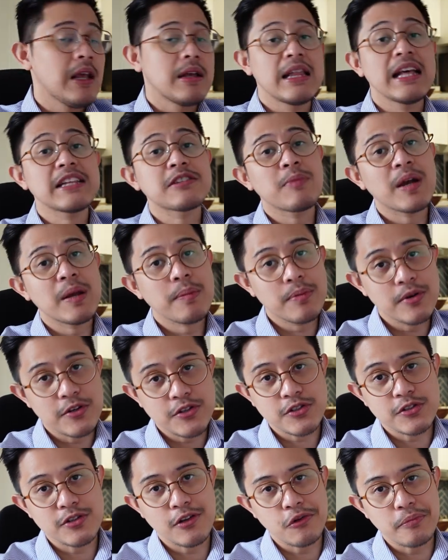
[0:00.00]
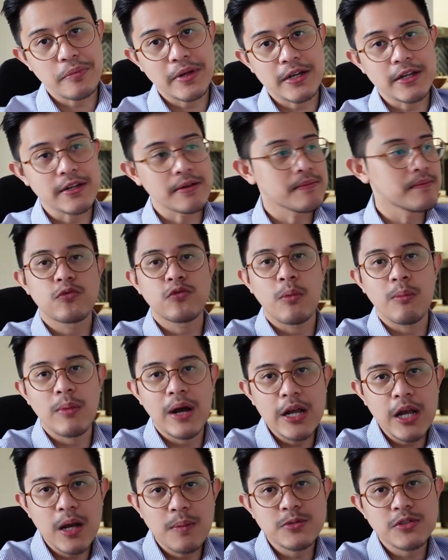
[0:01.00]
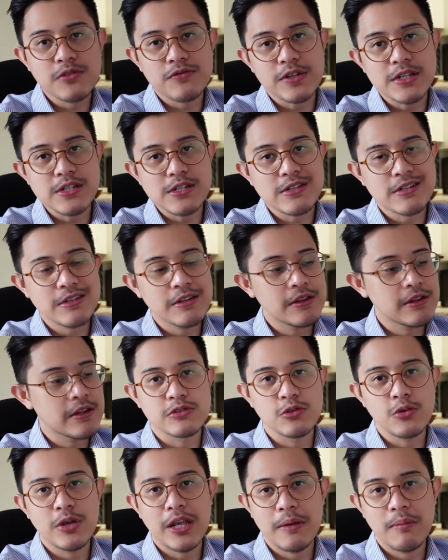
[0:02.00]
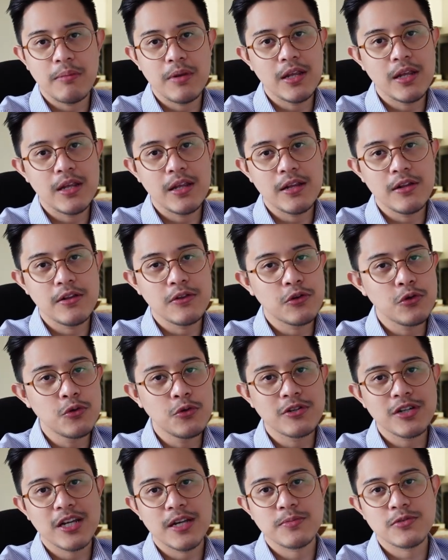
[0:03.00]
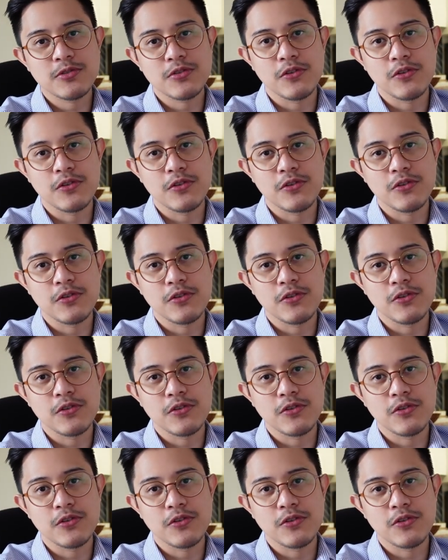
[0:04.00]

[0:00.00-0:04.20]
That's my personal opinion. From my observation, you can be two types